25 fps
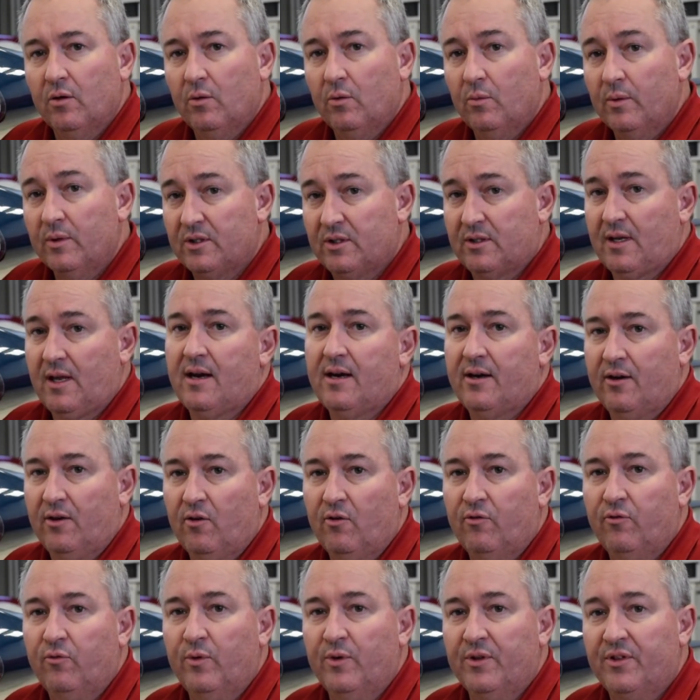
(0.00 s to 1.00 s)
we started
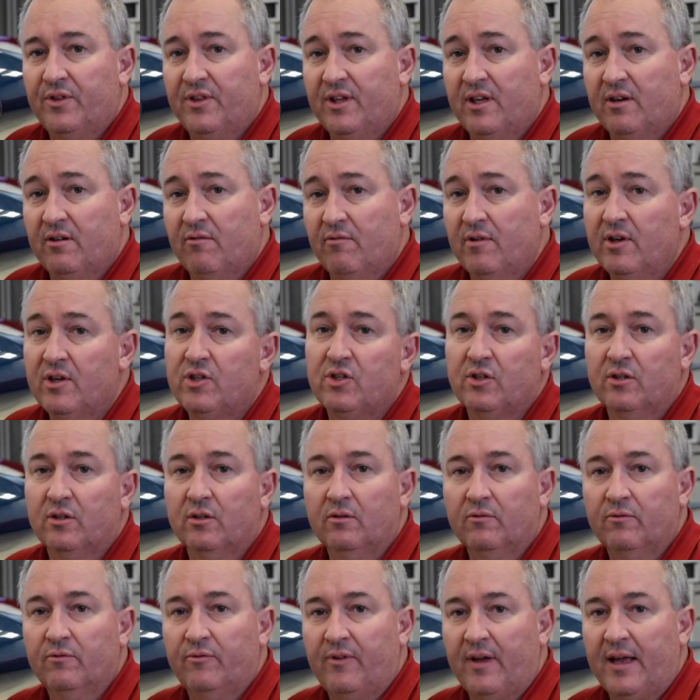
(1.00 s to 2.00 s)
off with the
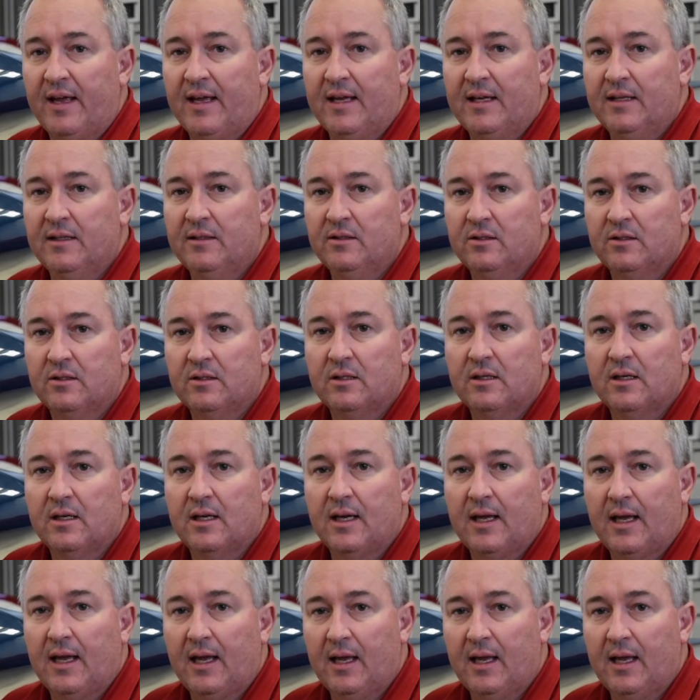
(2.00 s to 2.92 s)
original Vans